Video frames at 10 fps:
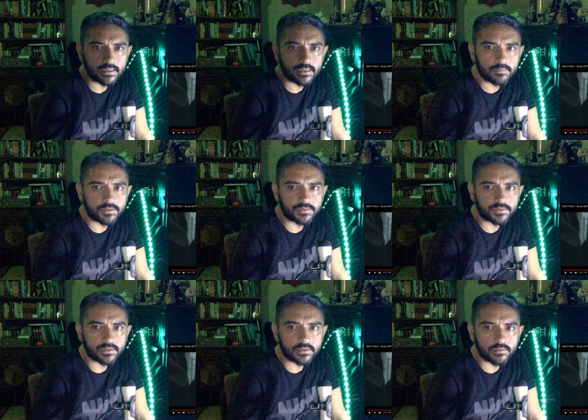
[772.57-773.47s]
But
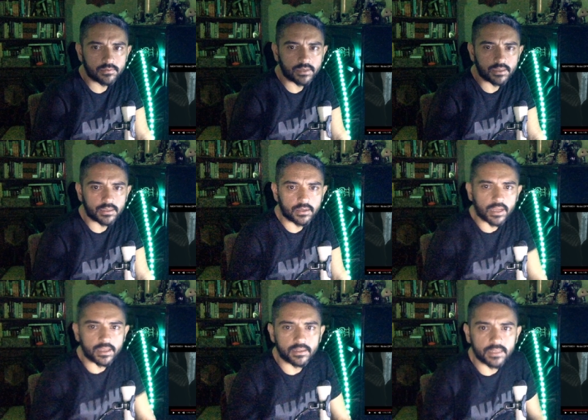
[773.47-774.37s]
really,
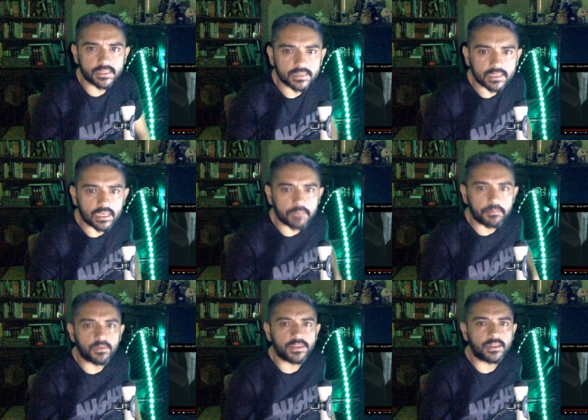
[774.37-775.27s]
okay, let's keep
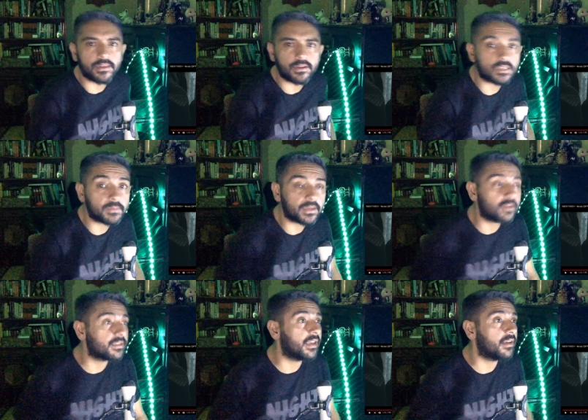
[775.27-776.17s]
with the lyrics
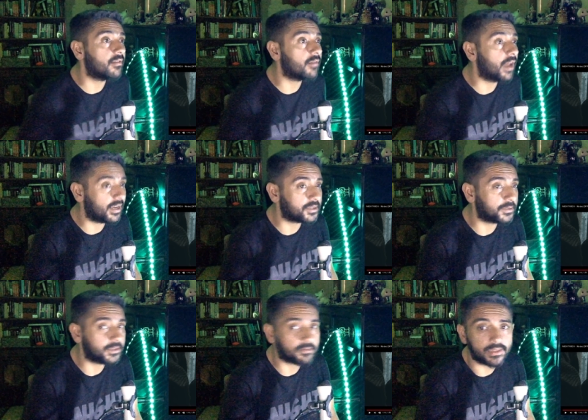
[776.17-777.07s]
because I I
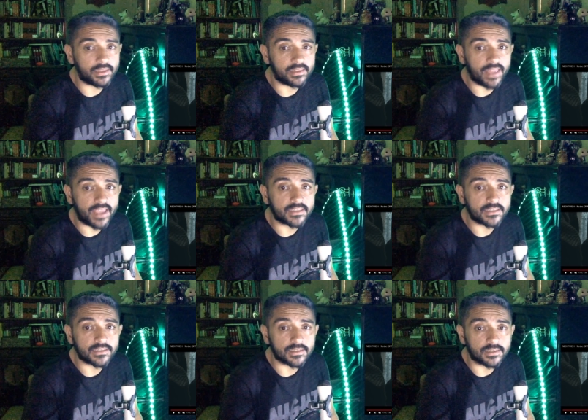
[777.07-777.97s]
actually really like this
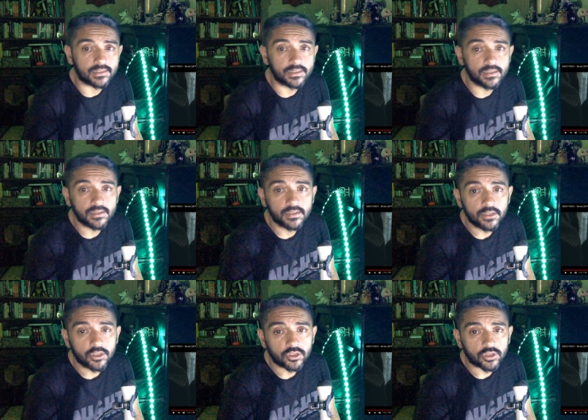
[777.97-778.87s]
song.
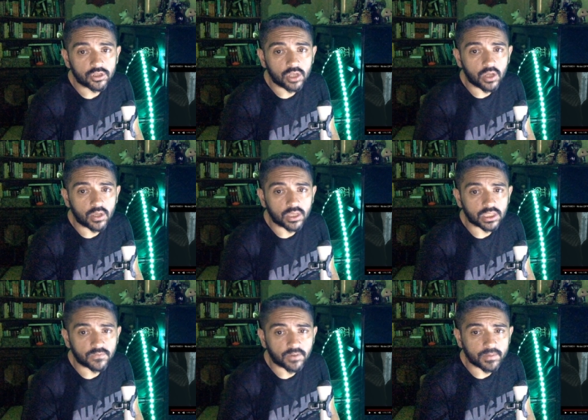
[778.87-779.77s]

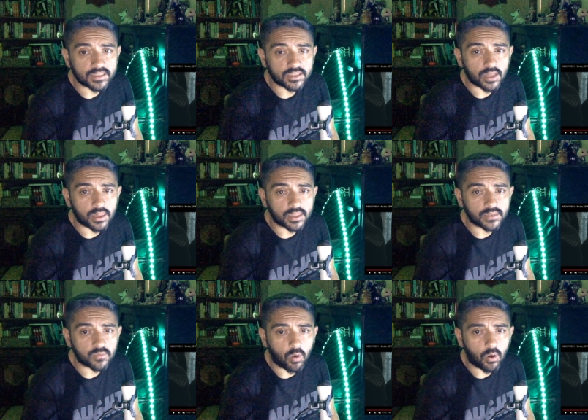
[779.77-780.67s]
Noise from a sunless
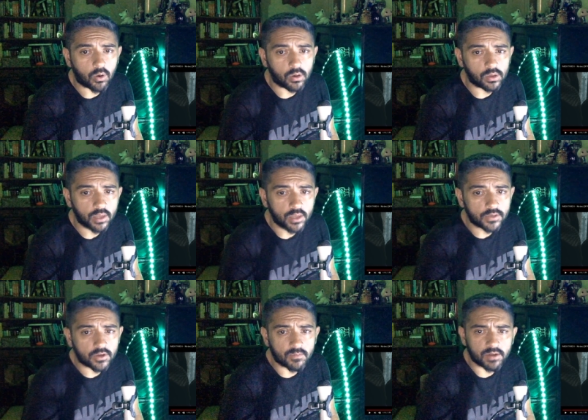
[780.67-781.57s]
world.
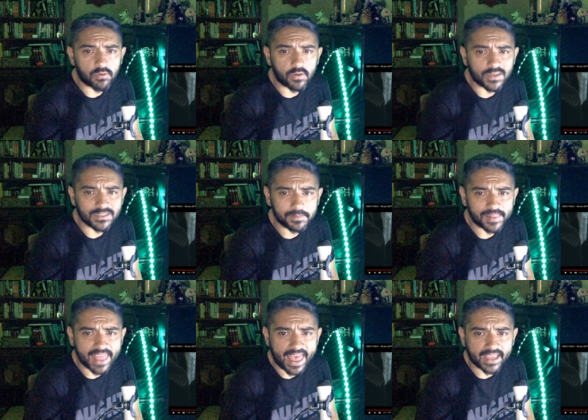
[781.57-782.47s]
Your mirror is
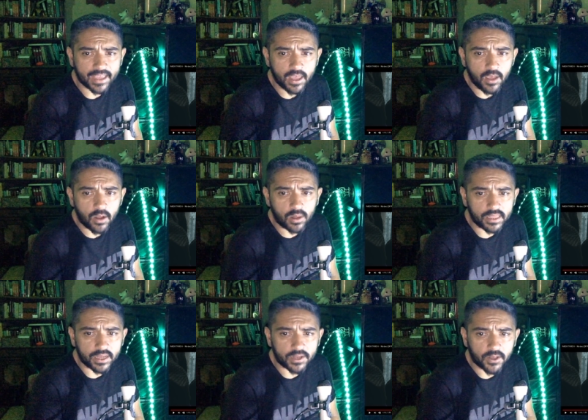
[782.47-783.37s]
black.
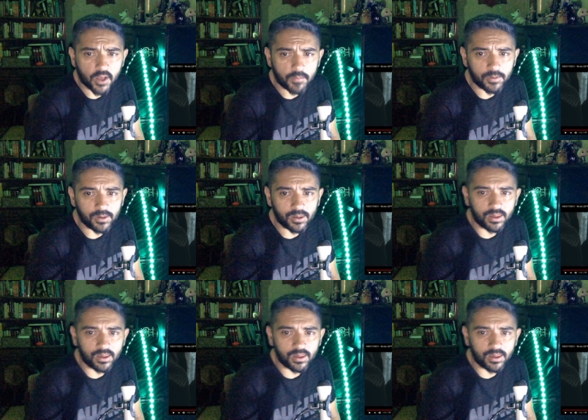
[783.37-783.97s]
Only a couple,